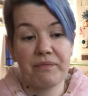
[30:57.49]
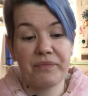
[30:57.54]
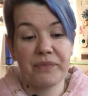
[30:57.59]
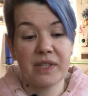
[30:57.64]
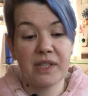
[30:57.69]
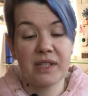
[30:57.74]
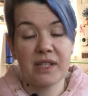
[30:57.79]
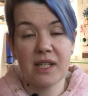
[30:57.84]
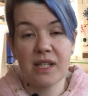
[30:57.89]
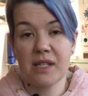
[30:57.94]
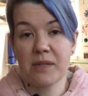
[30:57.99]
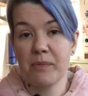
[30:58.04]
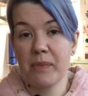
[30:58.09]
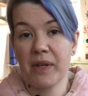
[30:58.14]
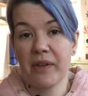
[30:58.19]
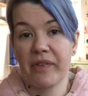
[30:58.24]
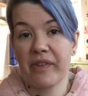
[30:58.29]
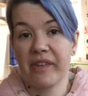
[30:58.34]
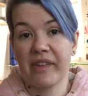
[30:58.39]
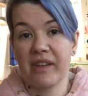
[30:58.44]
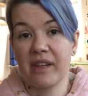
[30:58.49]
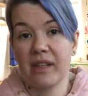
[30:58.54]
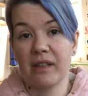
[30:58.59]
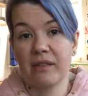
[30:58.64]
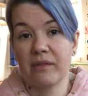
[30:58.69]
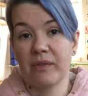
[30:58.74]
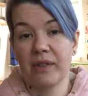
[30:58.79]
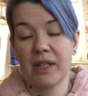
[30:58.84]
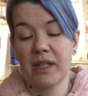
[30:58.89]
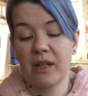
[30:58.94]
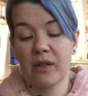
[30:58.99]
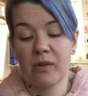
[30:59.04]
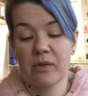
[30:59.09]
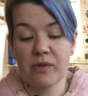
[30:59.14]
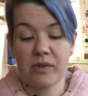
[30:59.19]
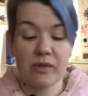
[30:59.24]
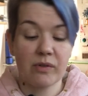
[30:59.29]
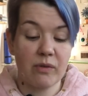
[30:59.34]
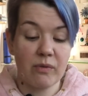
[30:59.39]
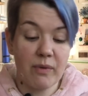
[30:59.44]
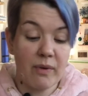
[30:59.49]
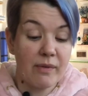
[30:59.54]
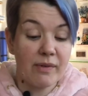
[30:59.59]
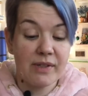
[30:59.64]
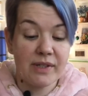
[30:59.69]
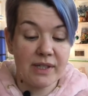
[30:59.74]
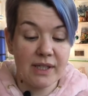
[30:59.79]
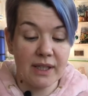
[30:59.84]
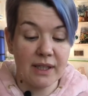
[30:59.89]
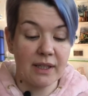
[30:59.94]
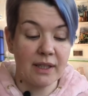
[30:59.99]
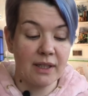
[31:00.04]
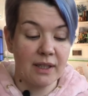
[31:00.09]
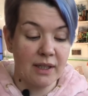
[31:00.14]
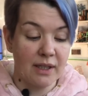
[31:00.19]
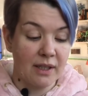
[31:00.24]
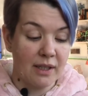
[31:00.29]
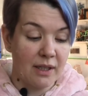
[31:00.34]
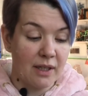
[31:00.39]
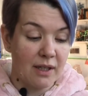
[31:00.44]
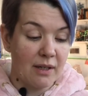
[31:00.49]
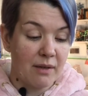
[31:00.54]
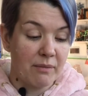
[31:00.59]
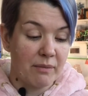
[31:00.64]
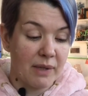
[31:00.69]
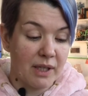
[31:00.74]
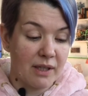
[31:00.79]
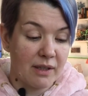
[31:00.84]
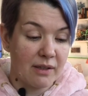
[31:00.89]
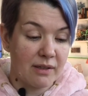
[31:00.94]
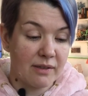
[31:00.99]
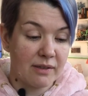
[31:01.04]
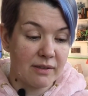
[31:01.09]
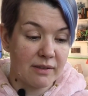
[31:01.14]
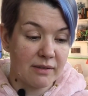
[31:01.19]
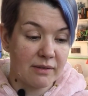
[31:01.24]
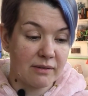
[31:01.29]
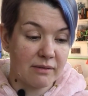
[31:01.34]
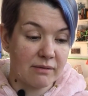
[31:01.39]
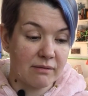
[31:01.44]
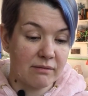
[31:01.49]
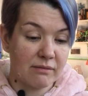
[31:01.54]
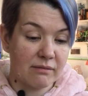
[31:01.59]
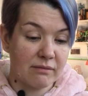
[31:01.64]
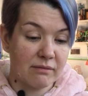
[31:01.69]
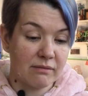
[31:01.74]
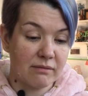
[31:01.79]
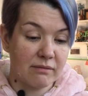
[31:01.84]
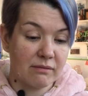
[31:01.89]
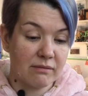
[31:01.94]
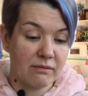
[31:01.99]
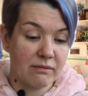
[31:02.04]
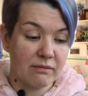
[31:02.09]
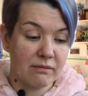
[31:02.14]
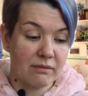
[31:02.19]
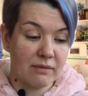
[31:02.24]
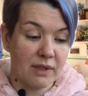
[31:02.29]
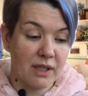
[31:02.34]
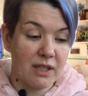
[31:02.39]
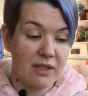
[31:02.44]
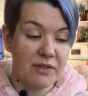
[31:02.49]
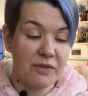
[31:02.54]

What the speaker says: 6 month in videos. So we will see, because it's